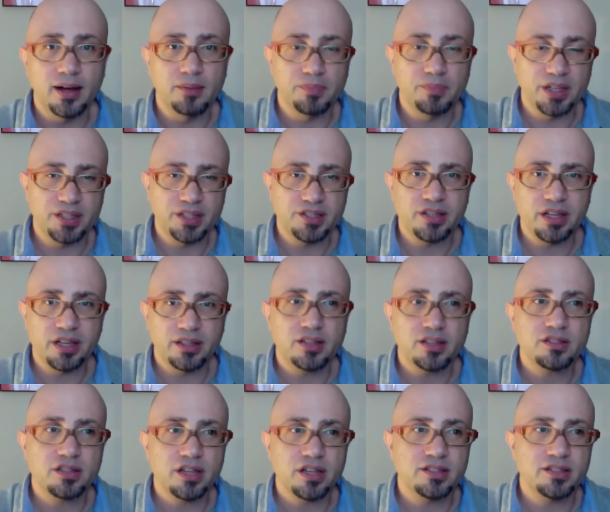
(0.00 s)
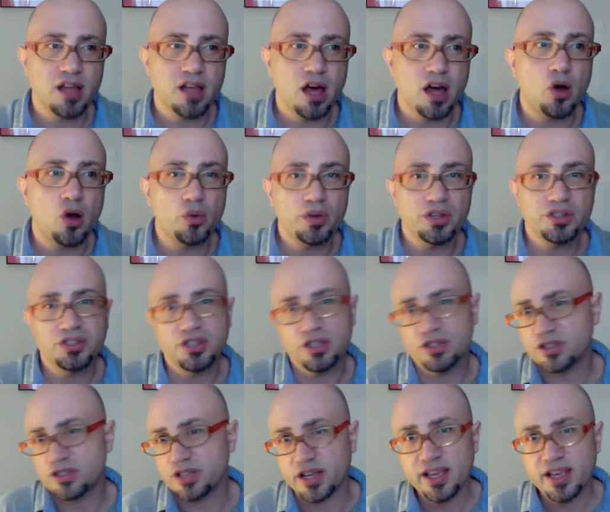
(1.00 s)
It's not always
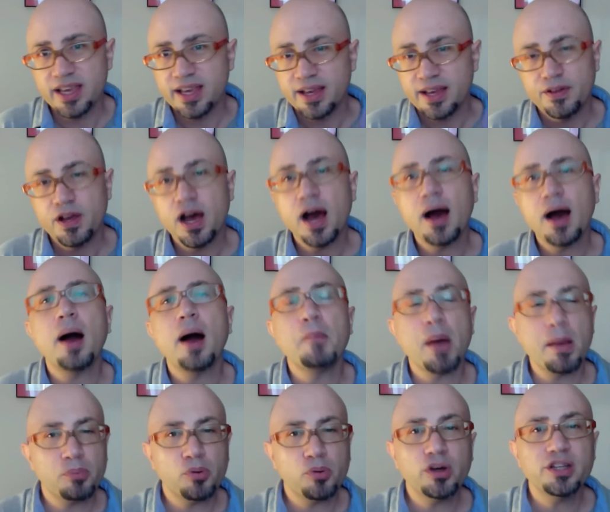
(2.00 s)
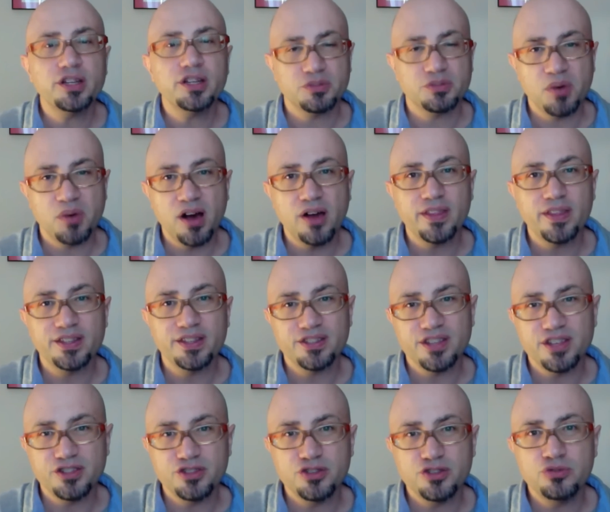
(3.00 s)
just a. My point as well
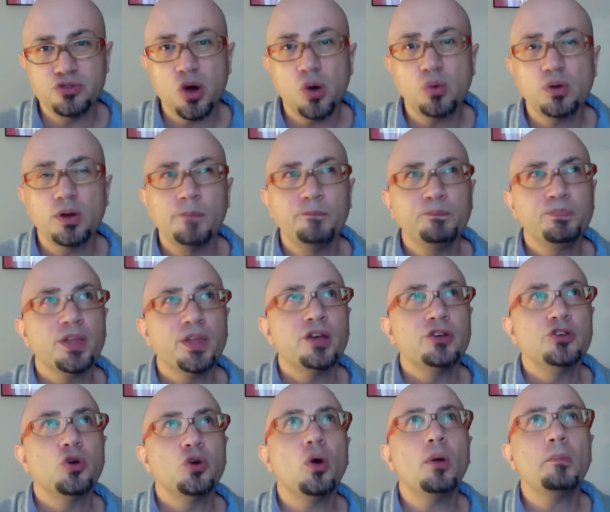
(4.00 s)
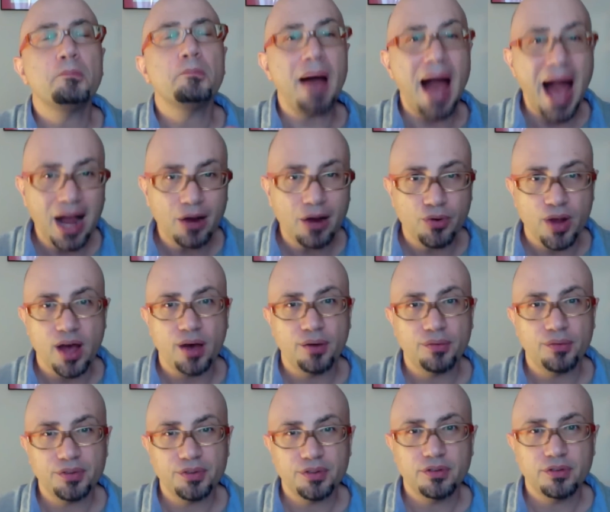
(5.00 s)
is you don't. Your
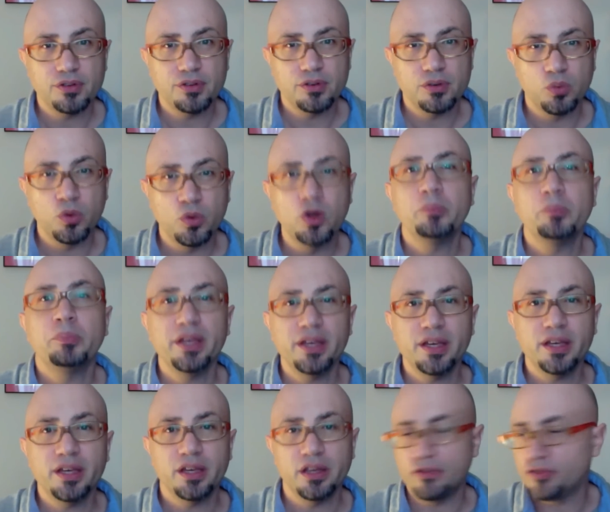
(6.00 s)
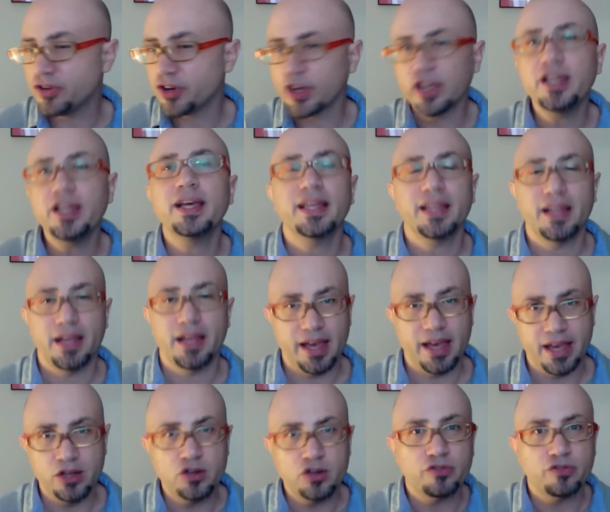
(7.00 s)
background will be, if you're going to get
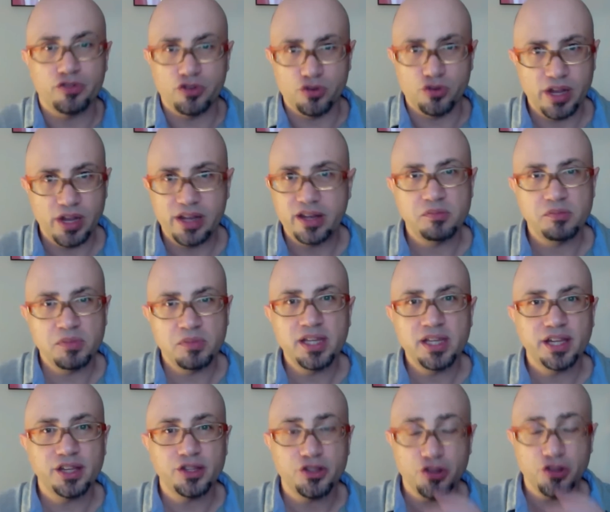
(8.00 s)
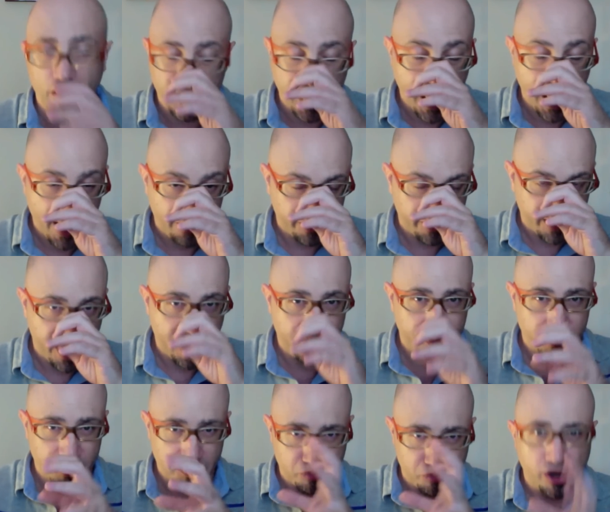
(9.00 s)
interviewed and admitted, you're going to have an
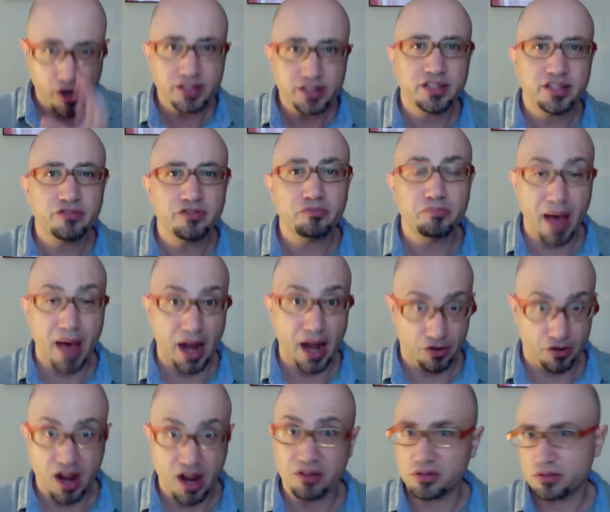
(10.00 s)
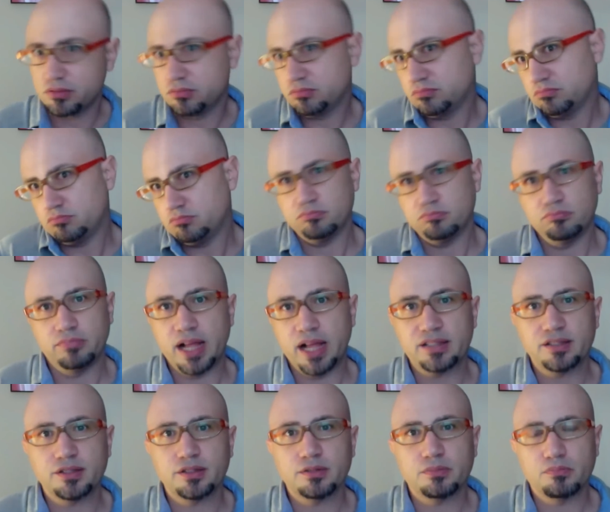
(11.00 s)
impressive background.
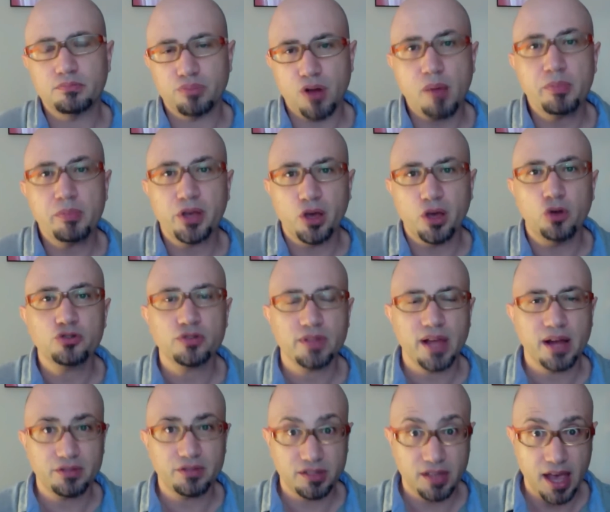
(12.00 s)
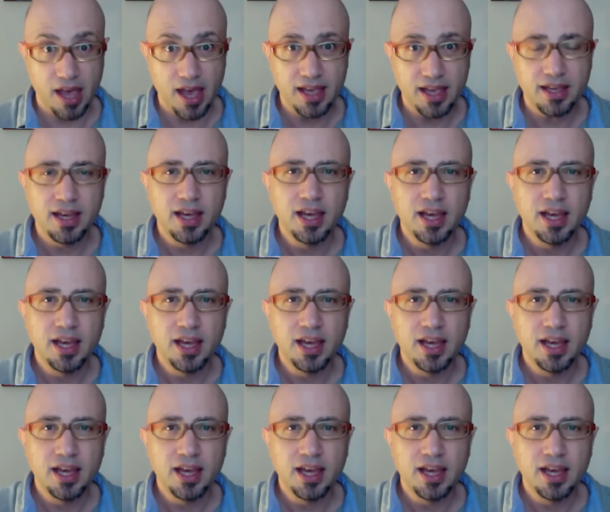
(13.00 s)
That's probably goes without saying.